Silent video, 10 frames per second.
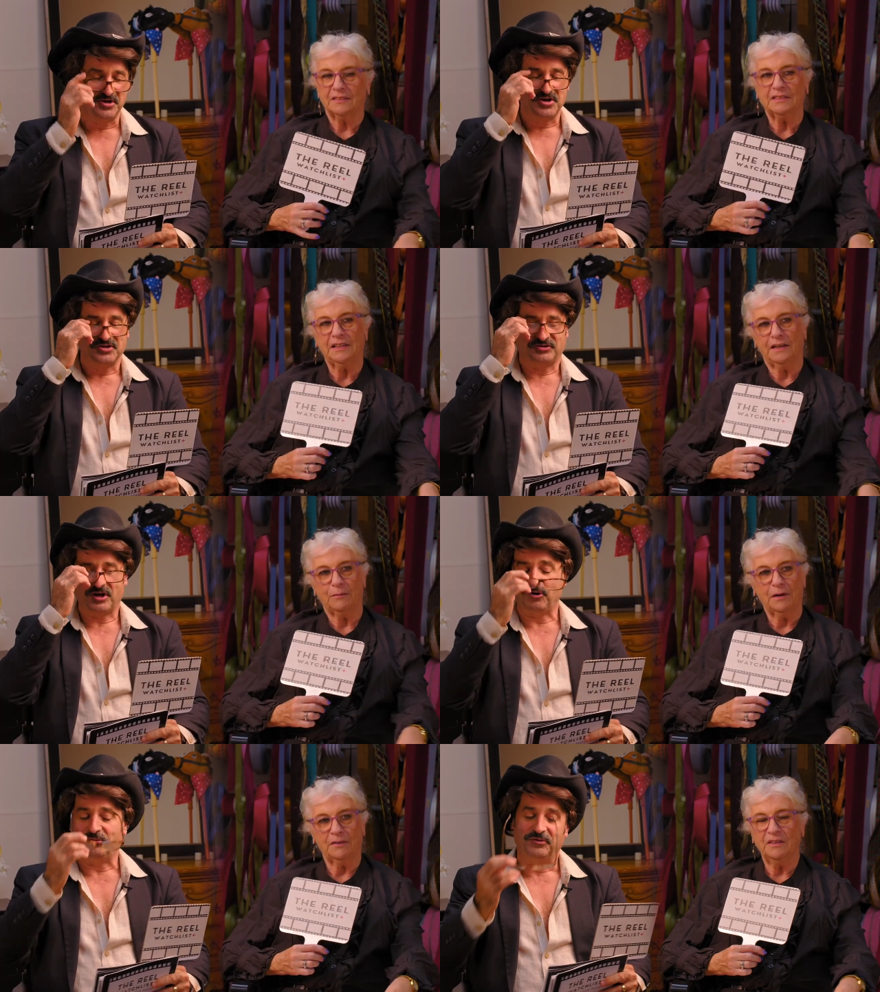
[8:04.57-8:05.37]
Speaker 1: Yeah,
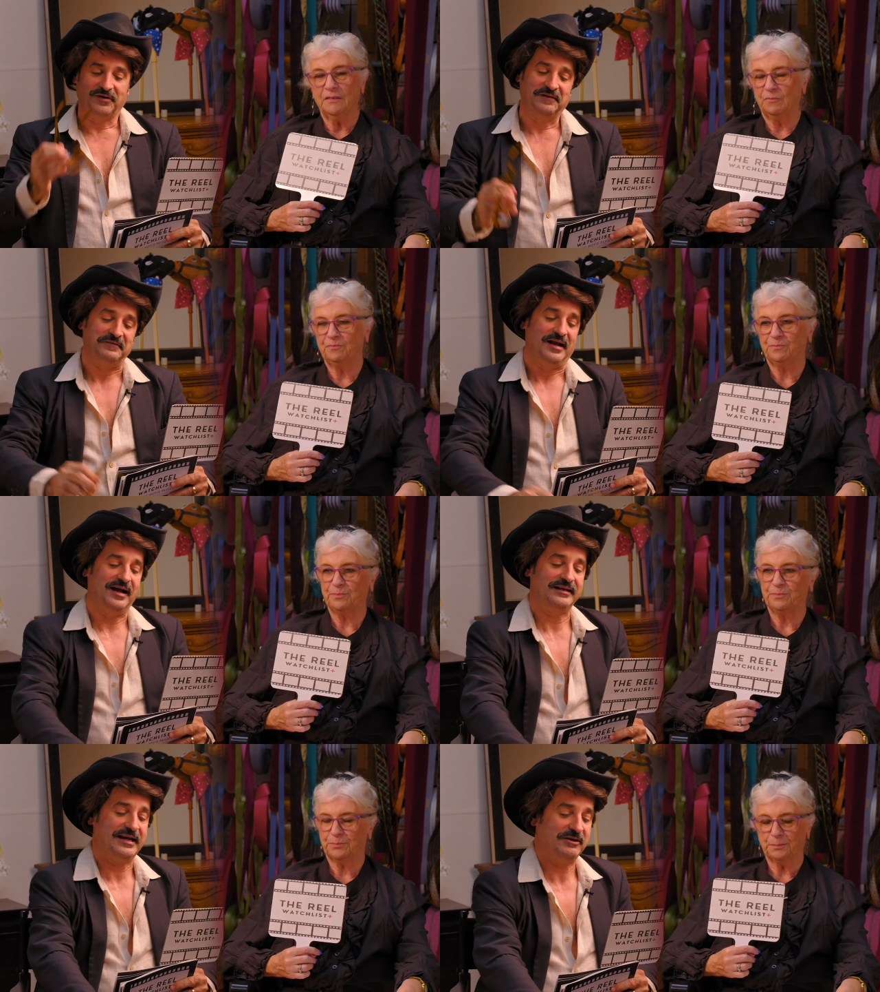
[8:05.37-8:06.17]
so,
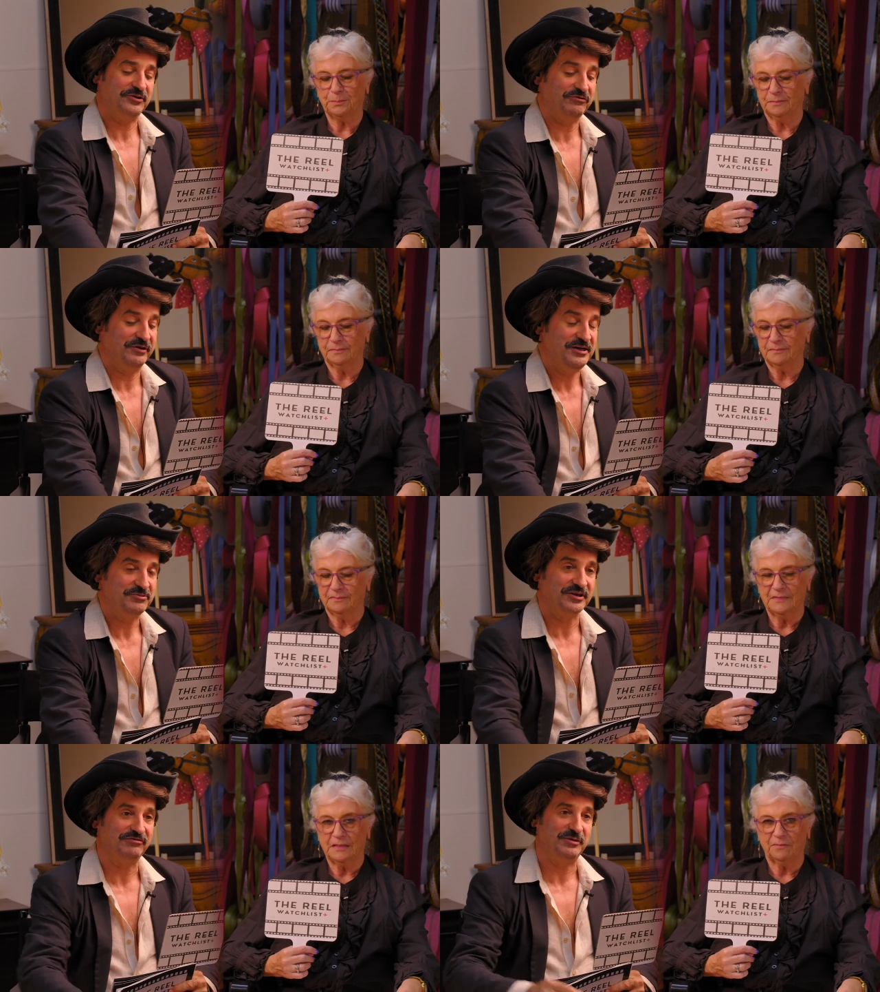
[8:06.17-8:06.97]
On the count of three, we're
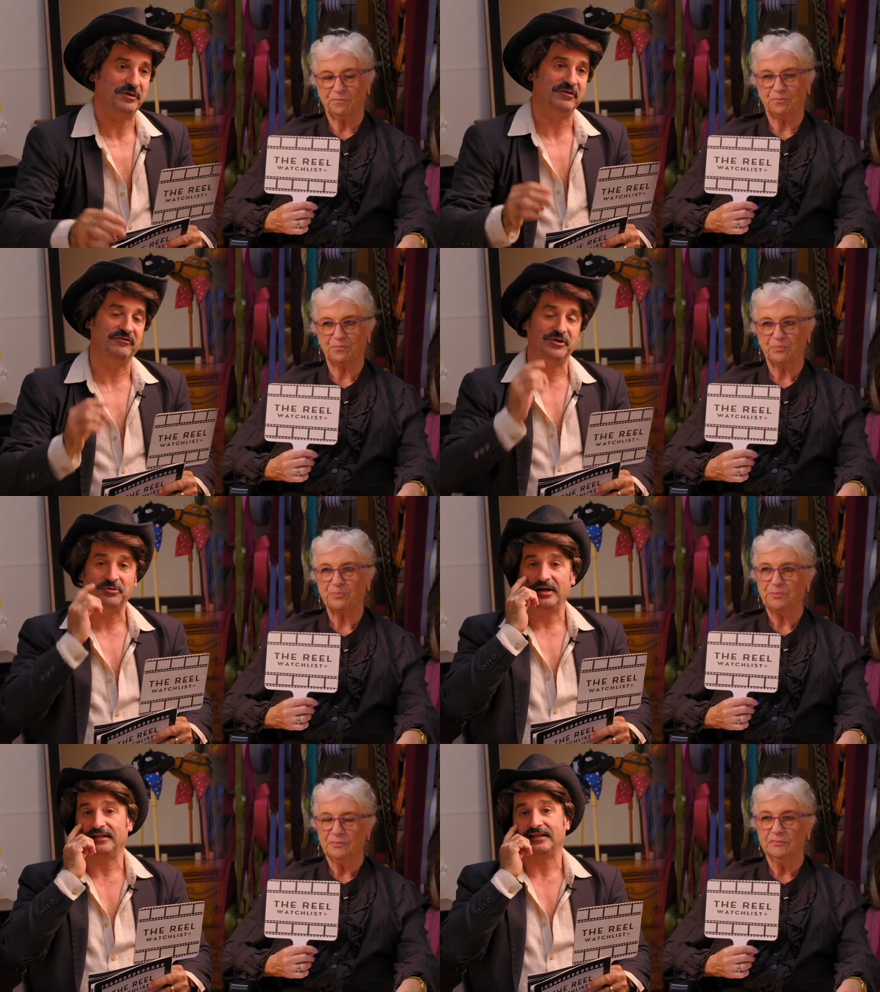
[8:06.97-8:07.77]
going to flip our
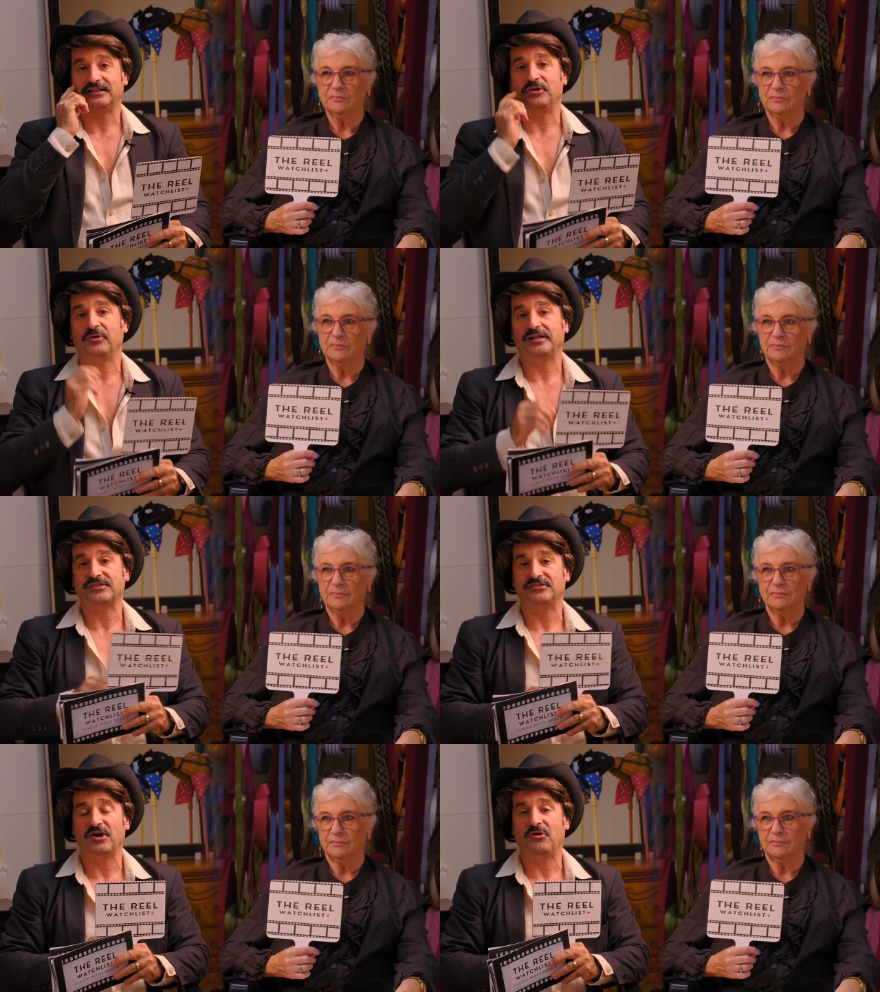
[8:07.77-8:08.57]
review and let the
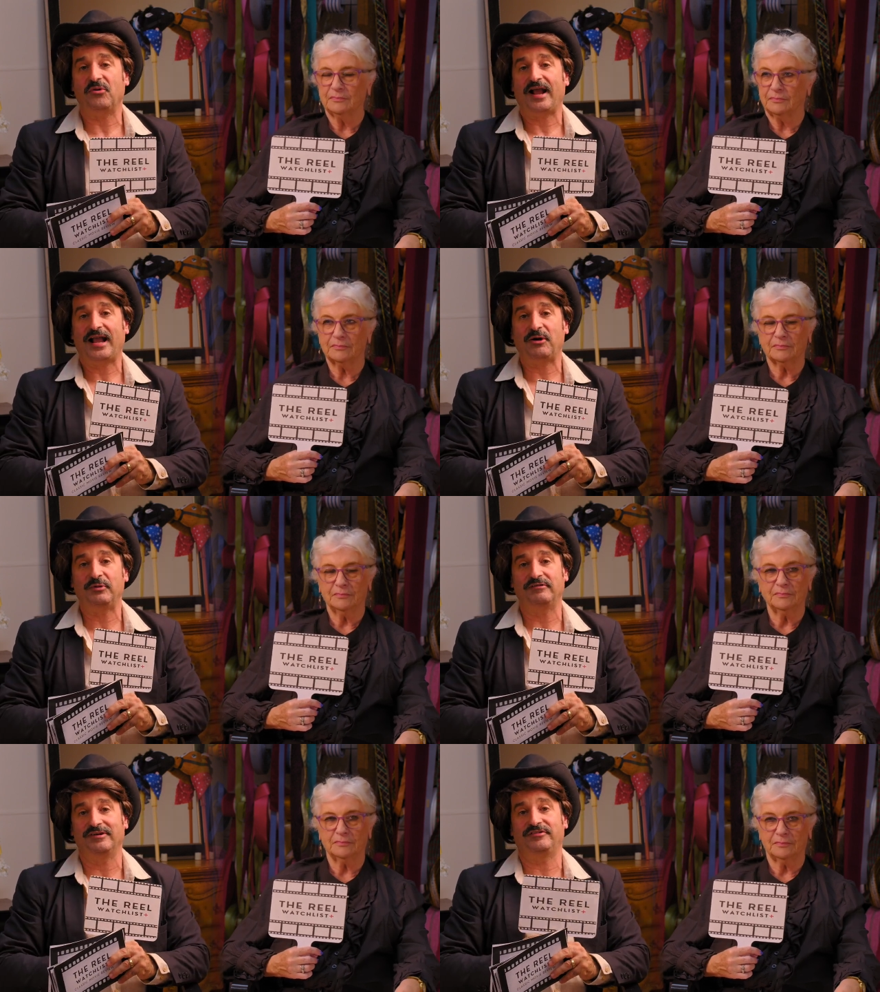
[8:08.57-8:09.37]
audience know how
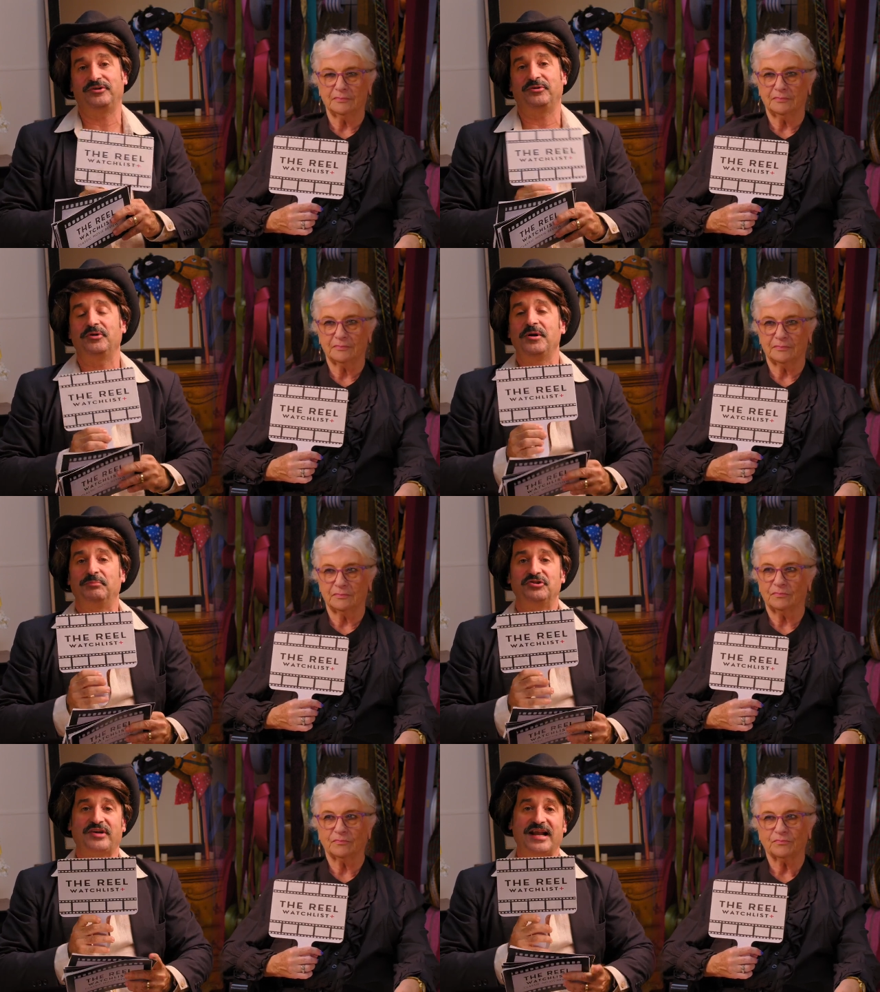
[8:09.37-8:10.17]
we review
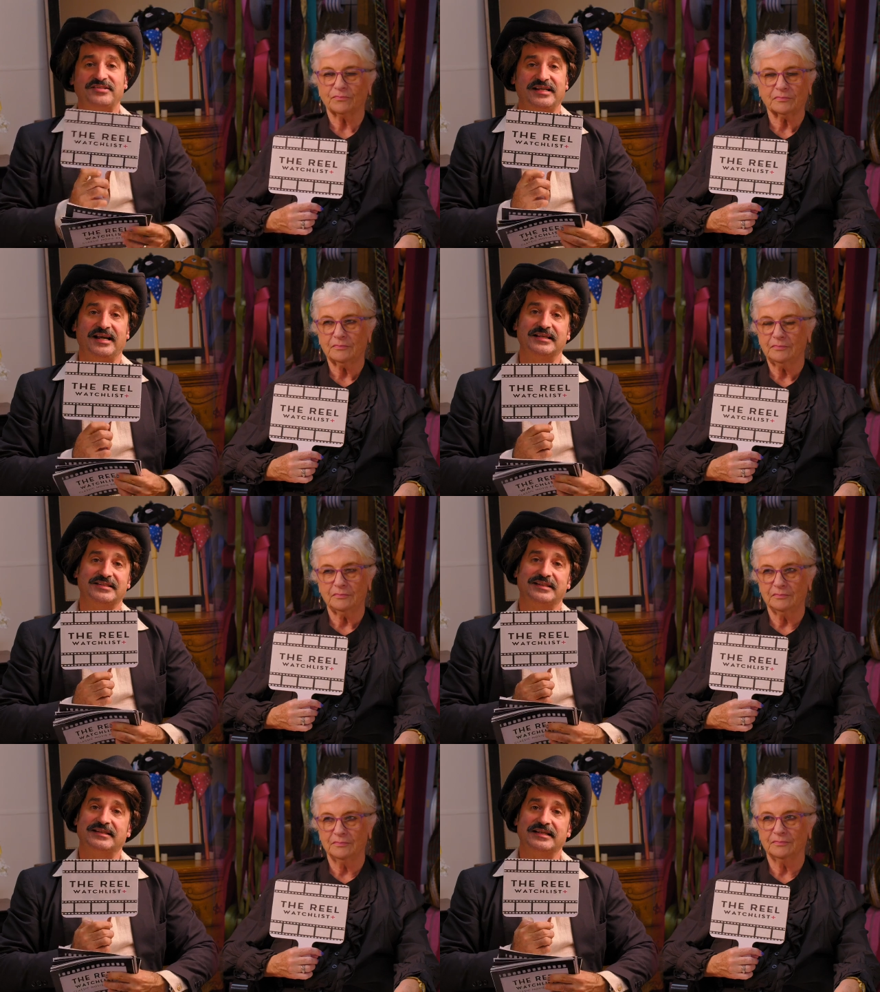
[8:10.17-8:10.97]
Butch Cassidy and the
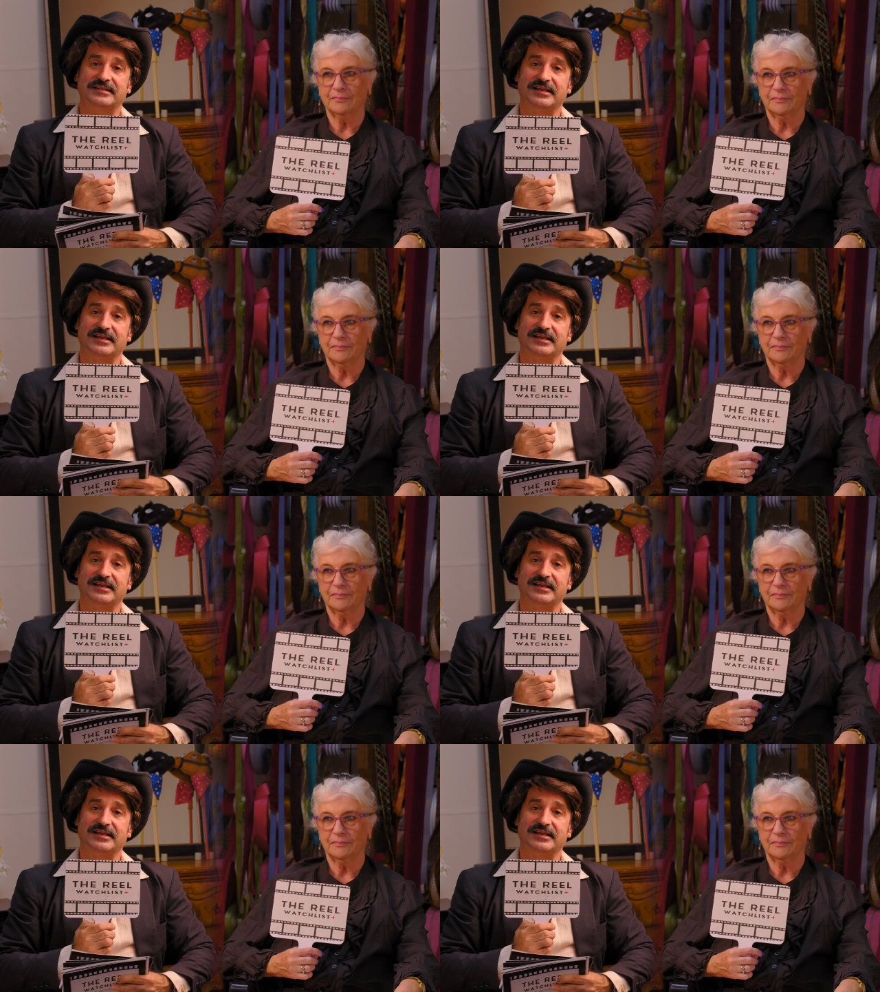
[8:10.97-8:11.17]
Sundance